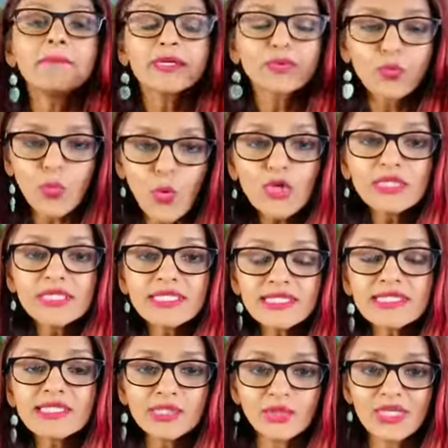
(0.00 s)
But what
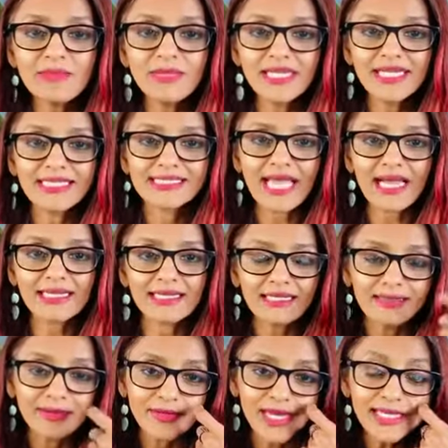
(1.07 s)
is it screaming
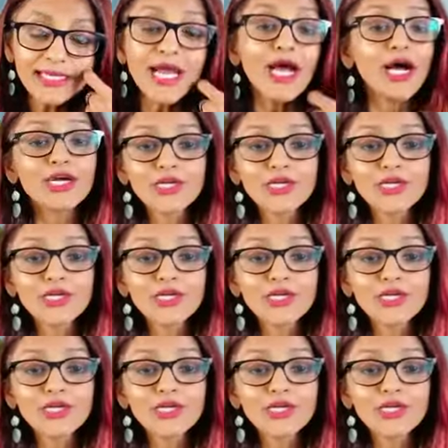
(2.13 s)
exactly, right?